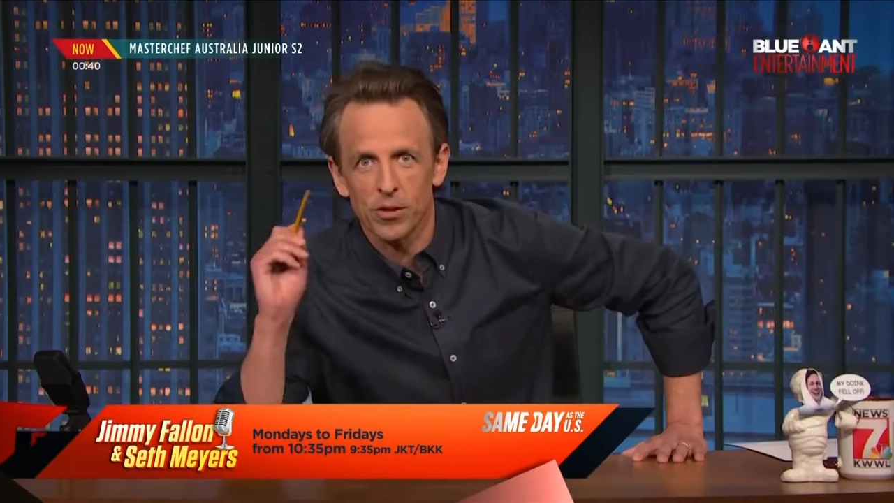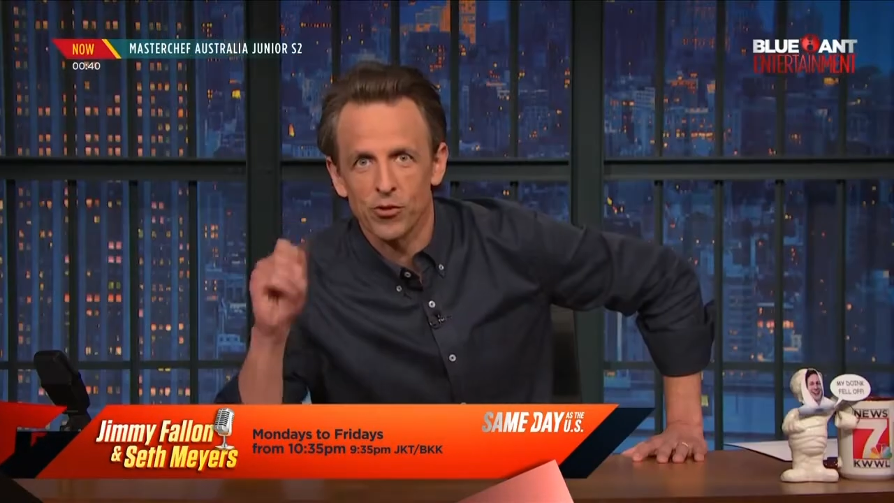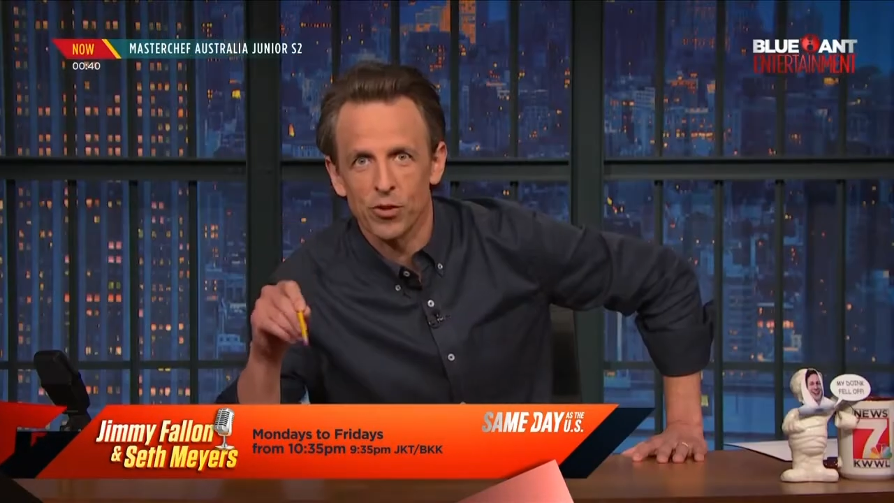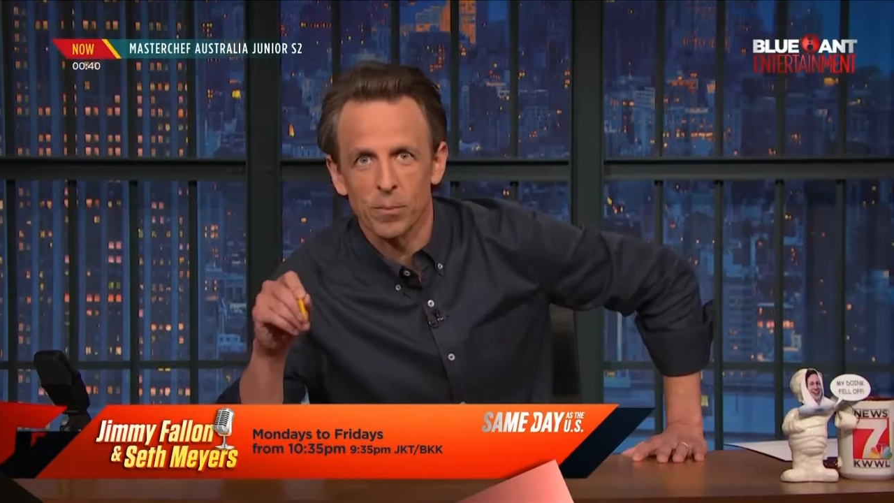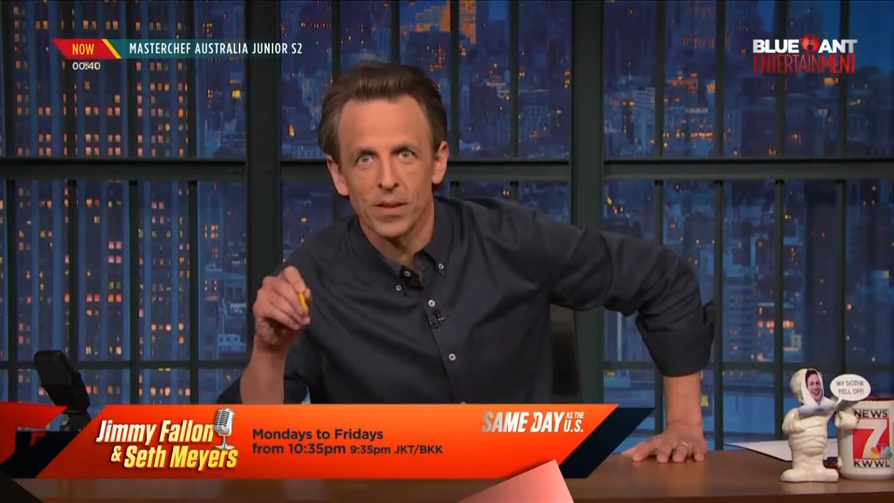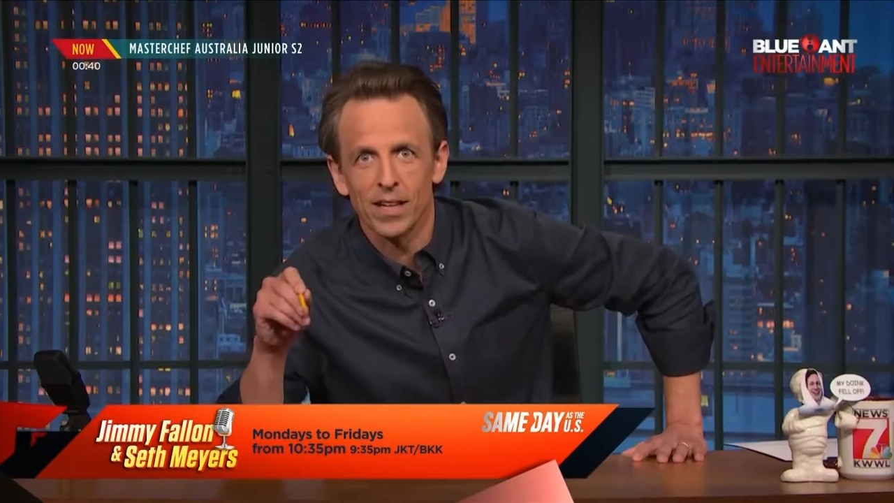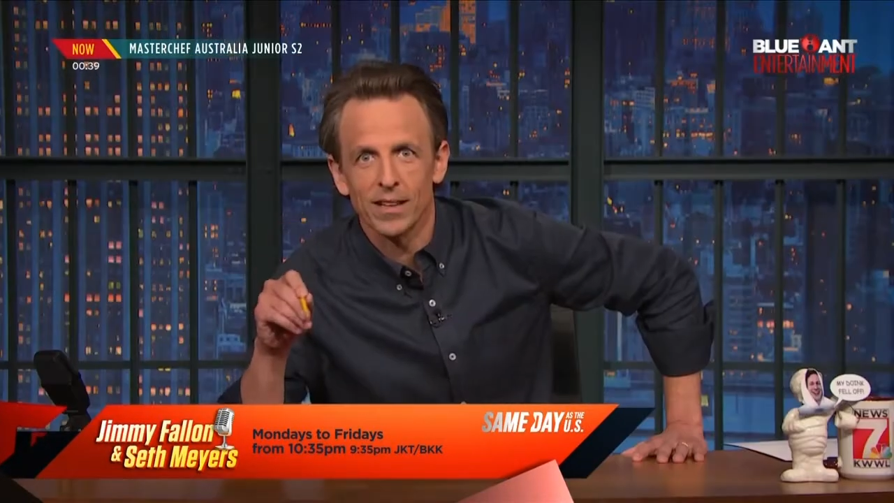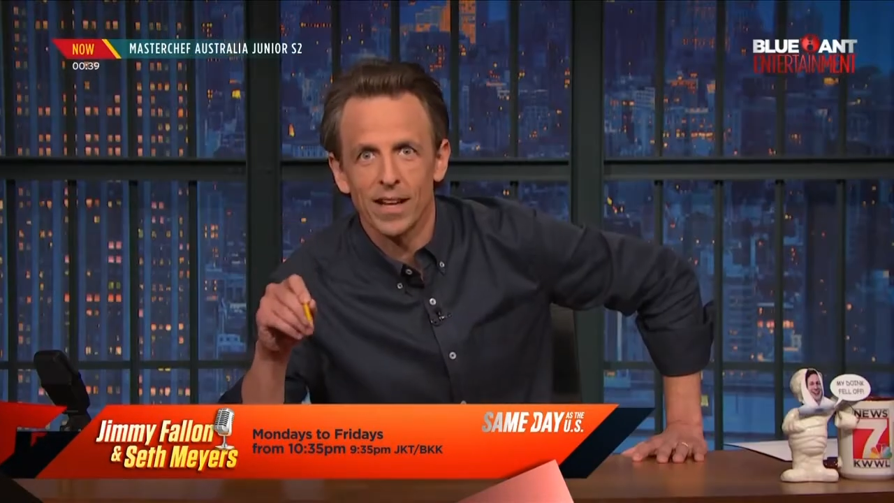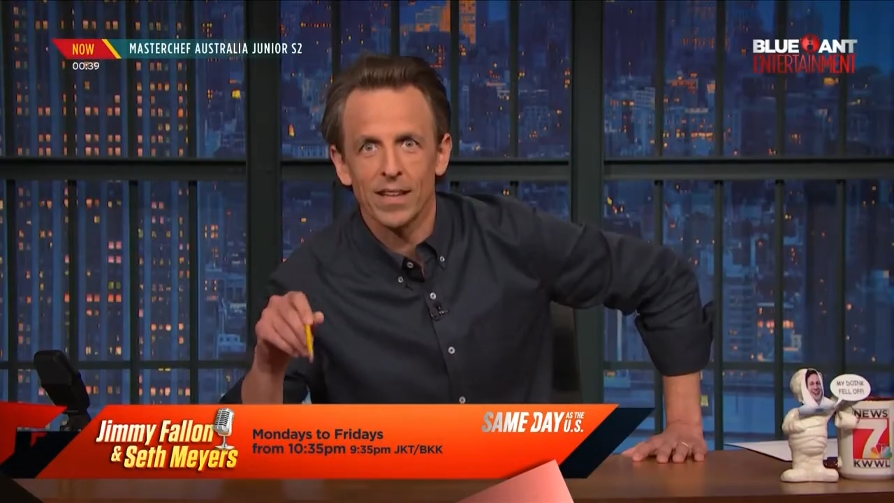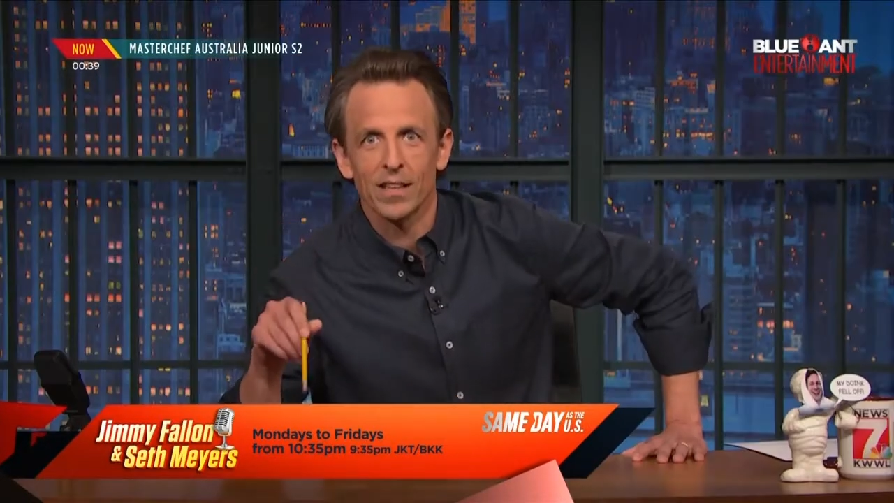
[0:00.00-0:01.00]
tripped like
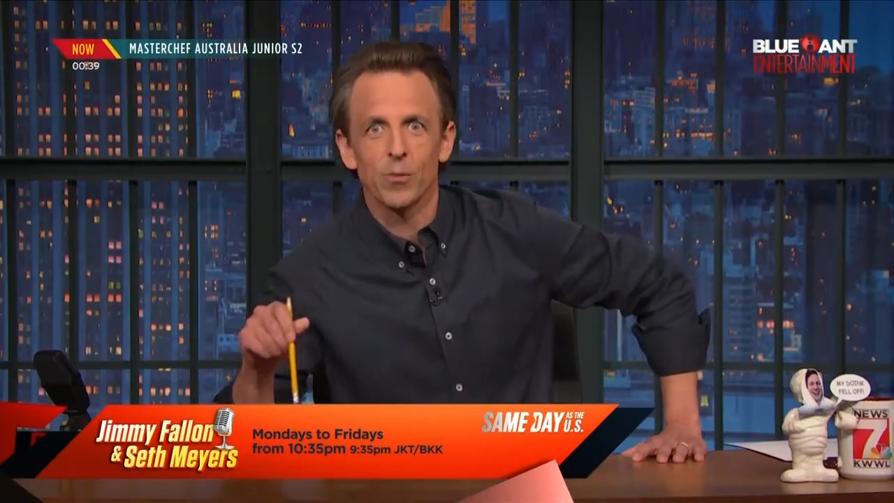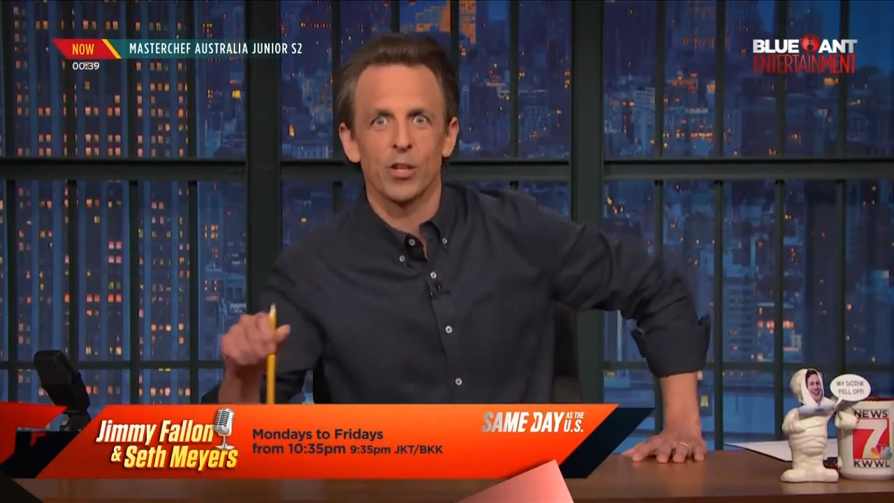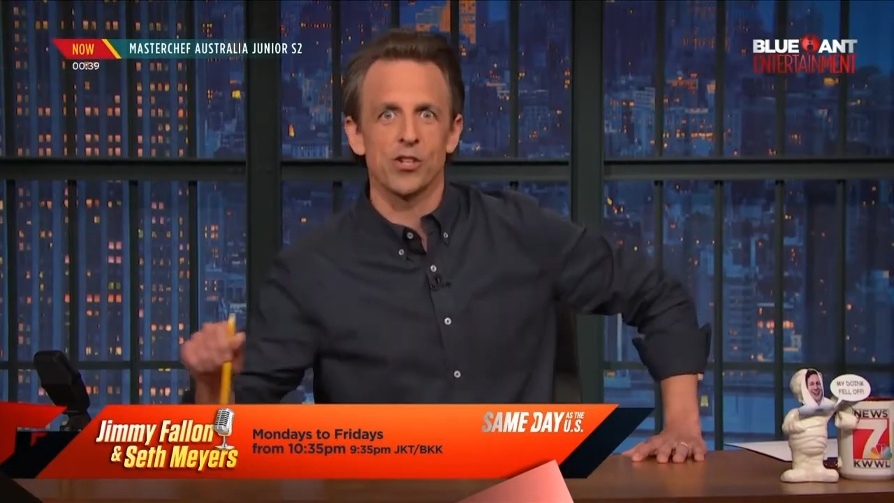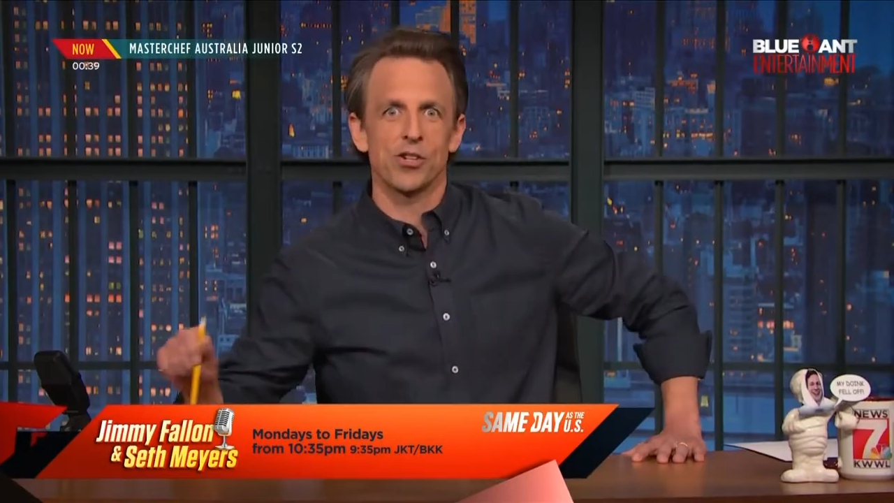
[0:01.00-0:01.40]
that, you would have